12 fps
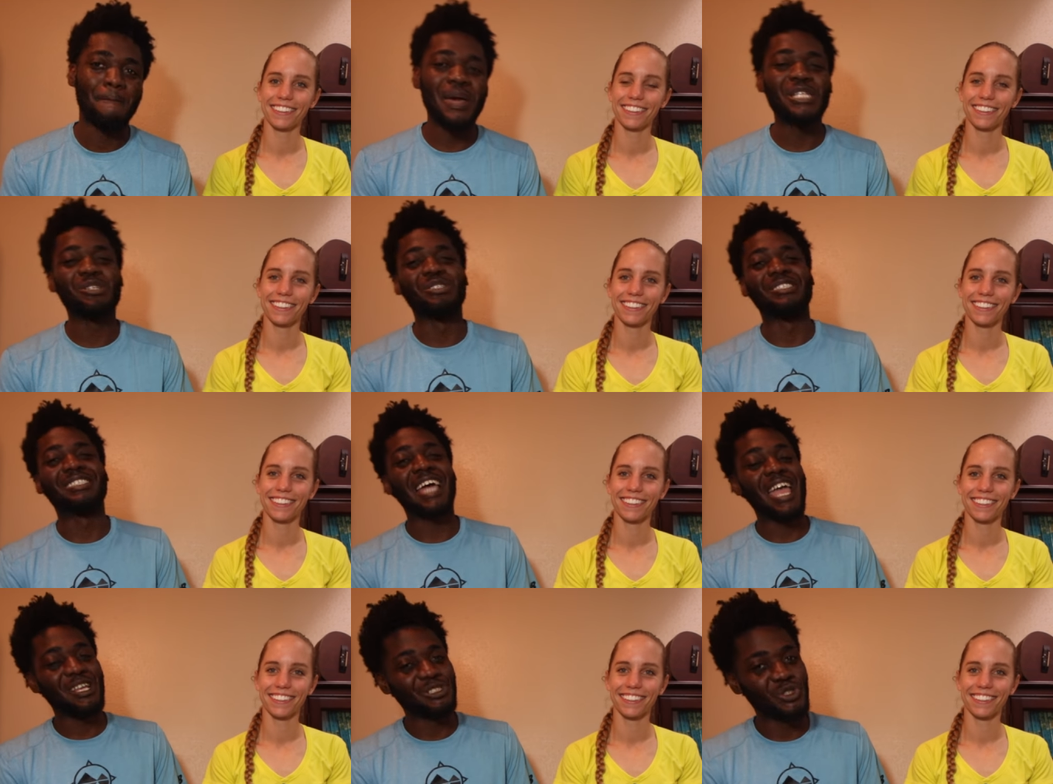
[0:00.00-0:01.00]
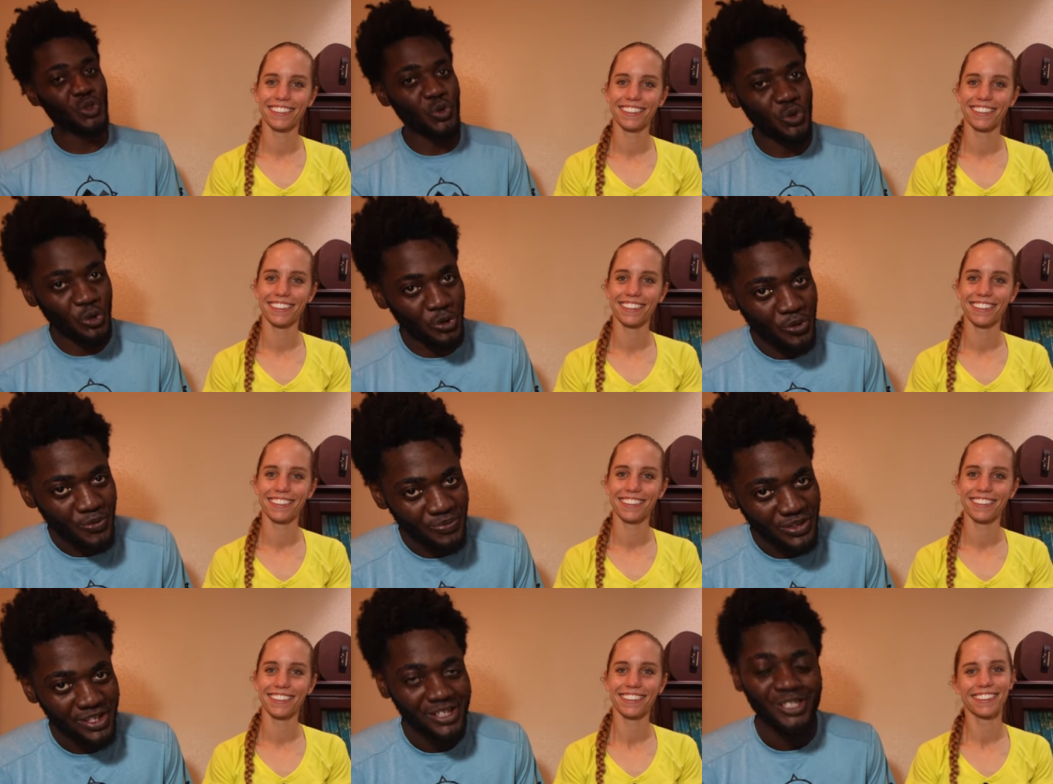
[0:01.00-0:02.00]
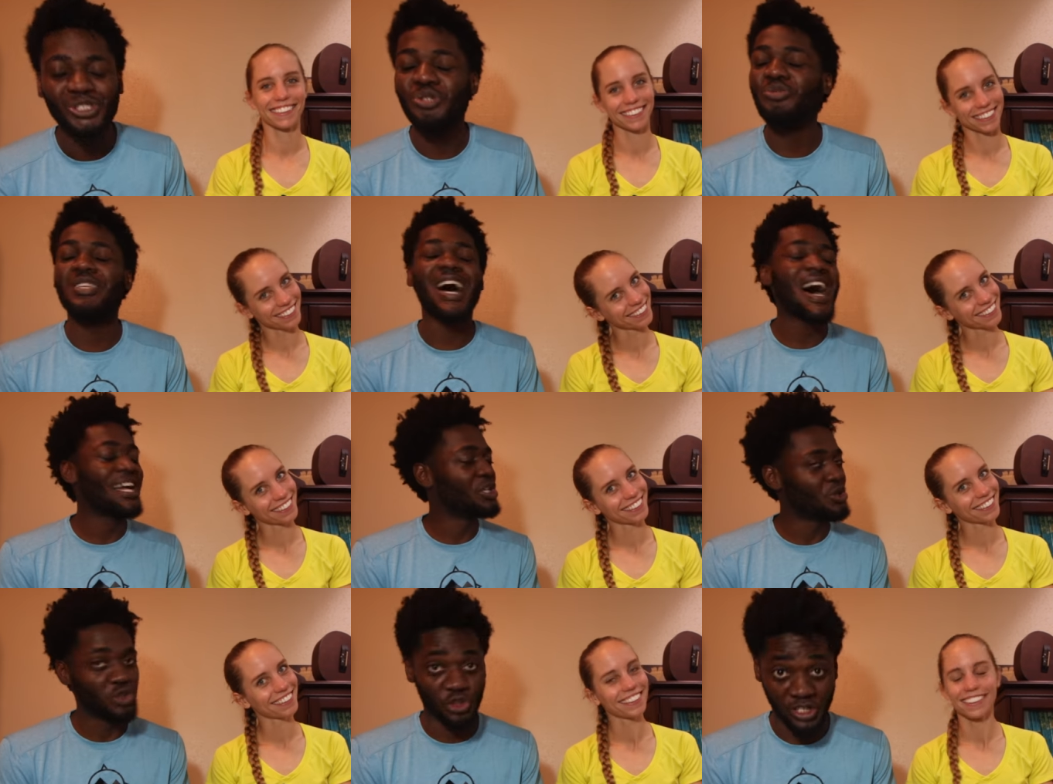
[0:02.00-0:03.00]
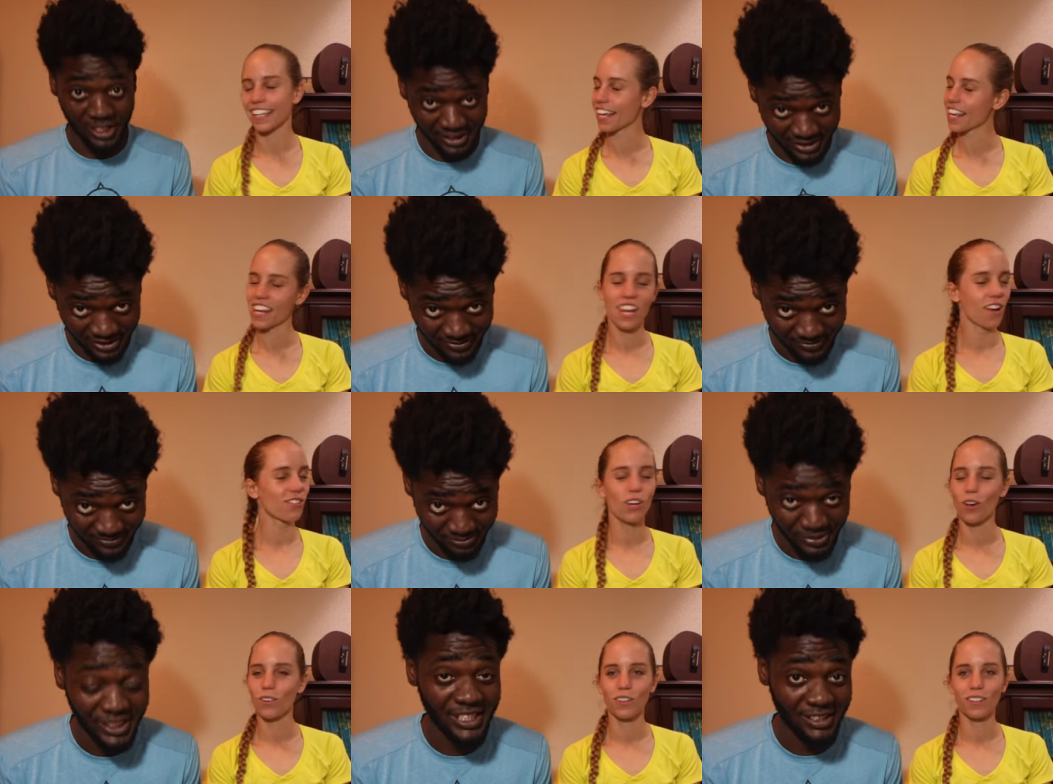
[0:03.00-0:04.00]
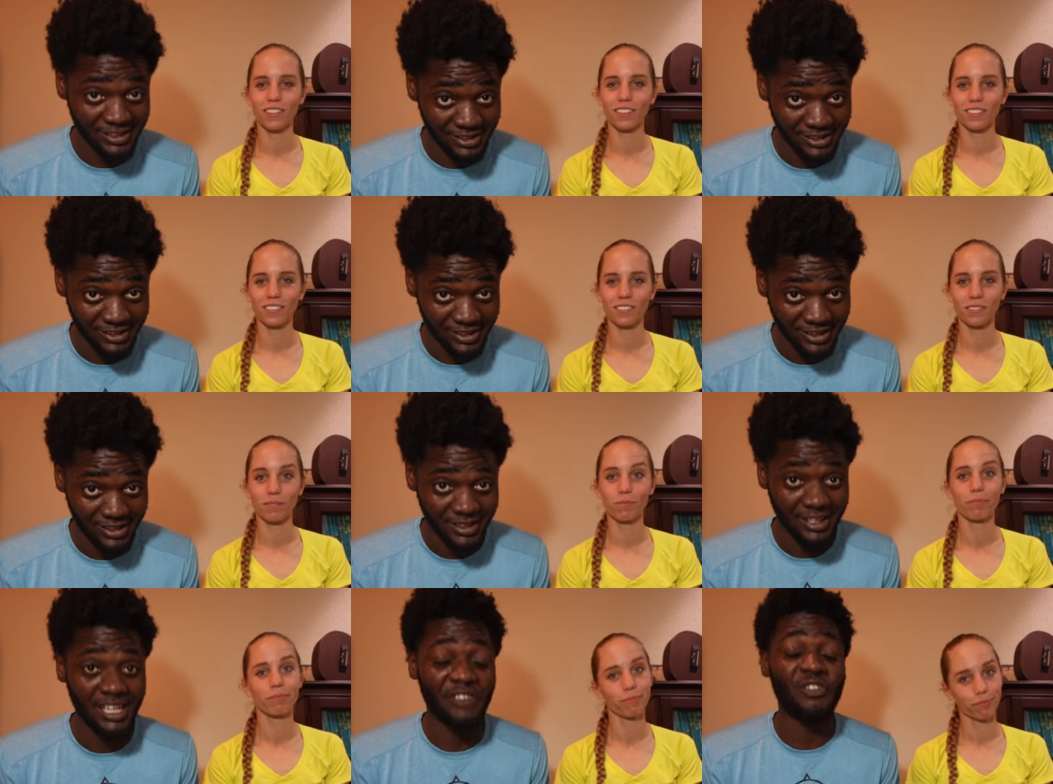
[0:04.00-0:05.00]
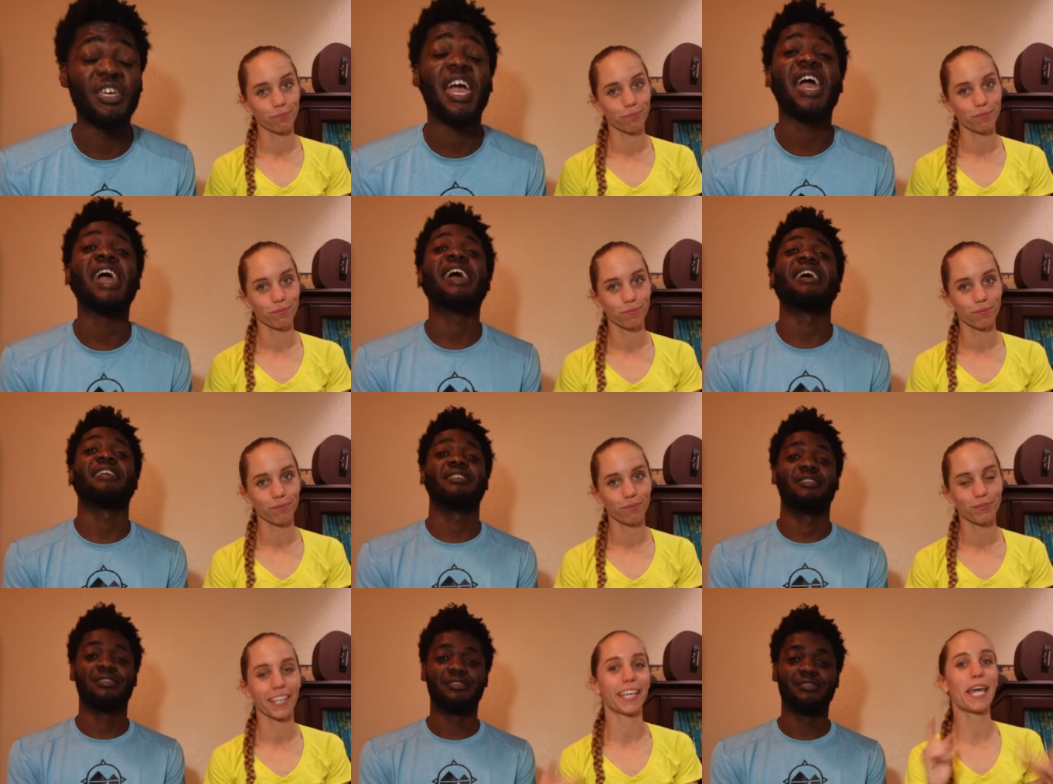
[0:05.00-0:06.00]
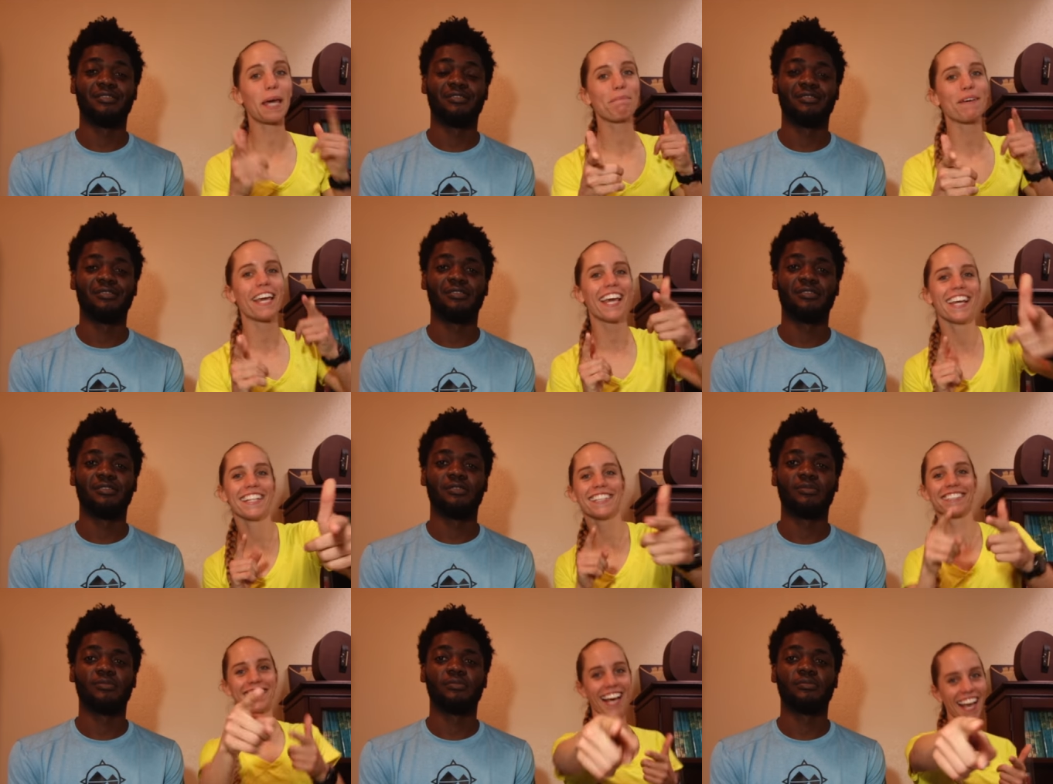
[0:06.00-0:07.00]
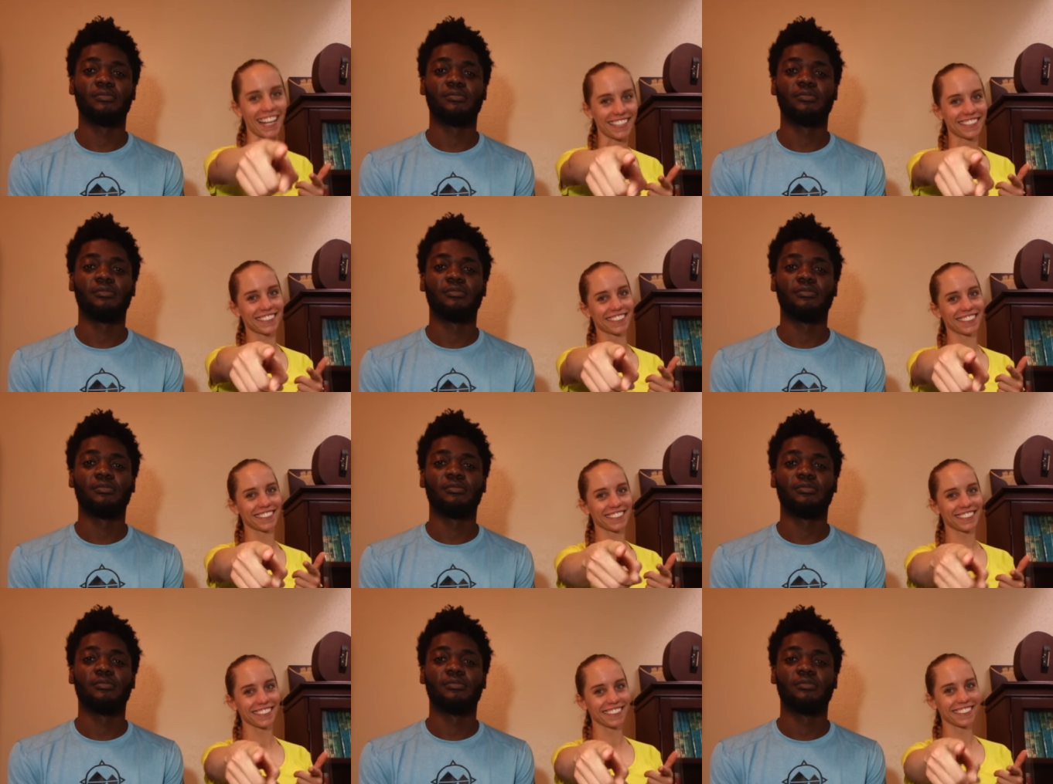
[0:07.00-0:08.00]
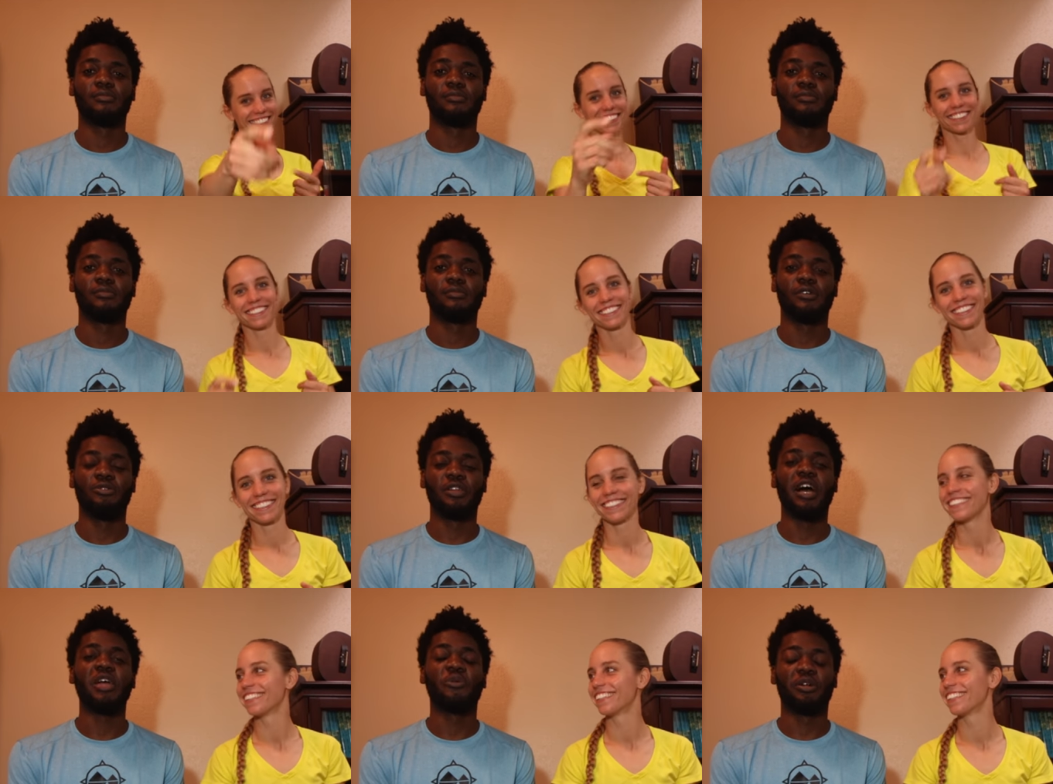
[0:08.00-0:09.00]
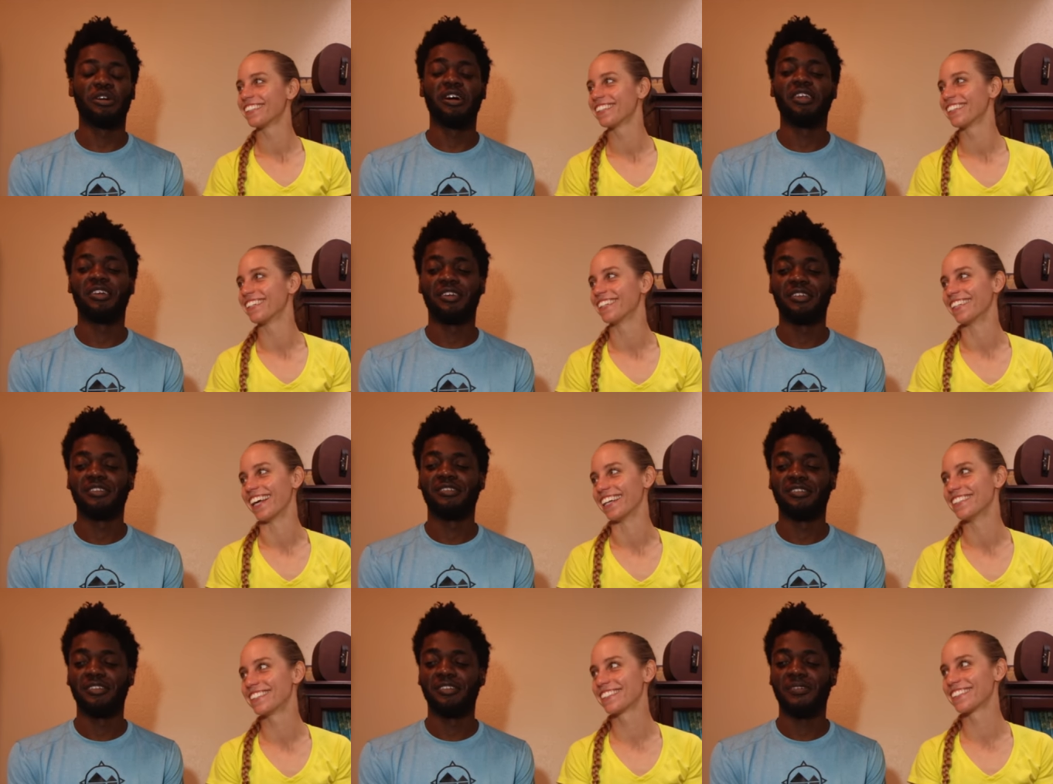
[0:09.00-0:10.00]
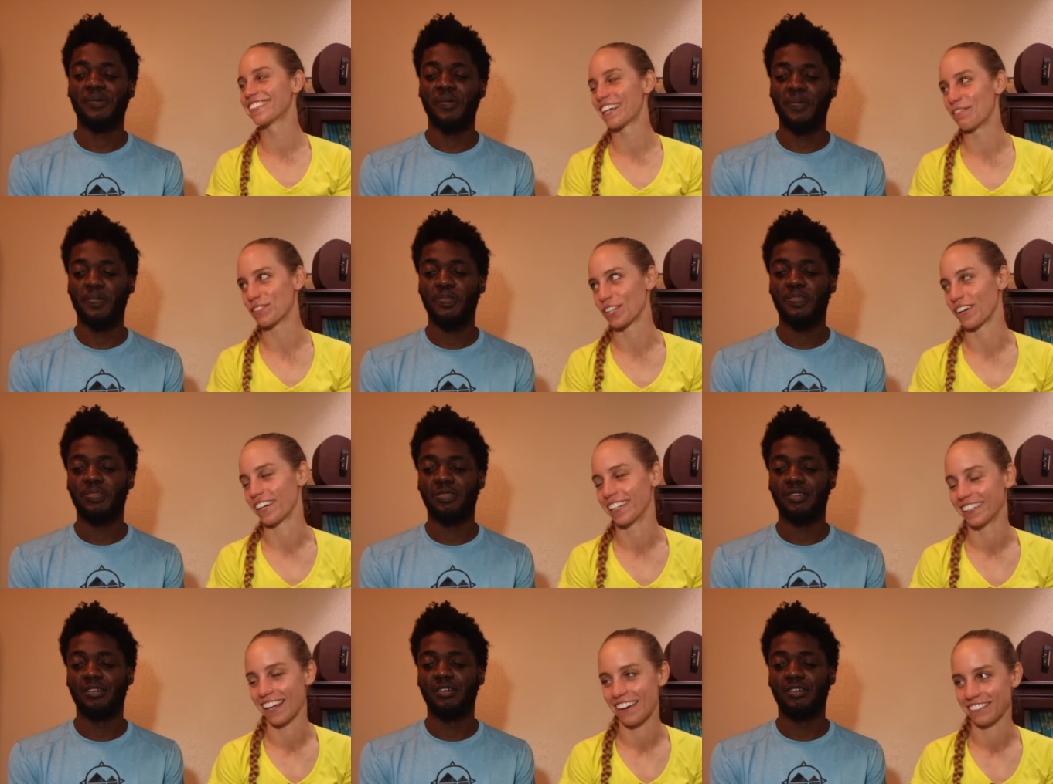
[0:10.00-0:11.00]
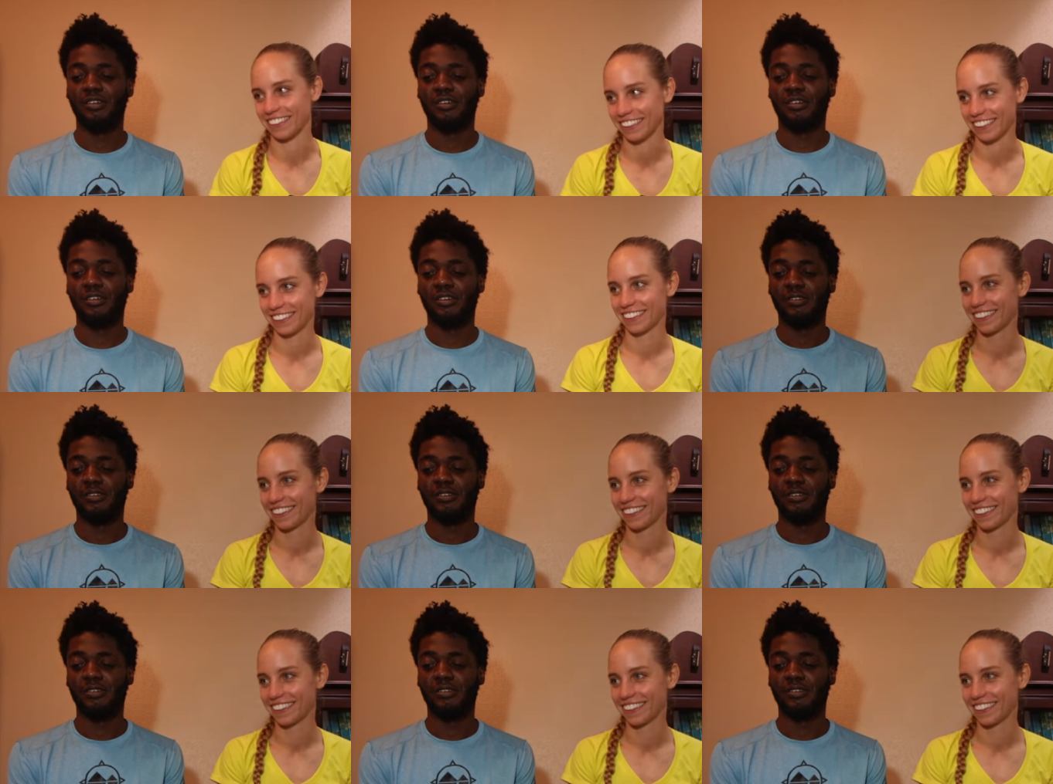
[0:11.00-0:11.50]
Speaker 1: be sure to stay in school. Do not do drugs, please. And if you can,
Speaker 2: keep it tight.
Speaker 1: Oh, now you want to cut in?
Speaker 2: Yes, I'm sorry, not really.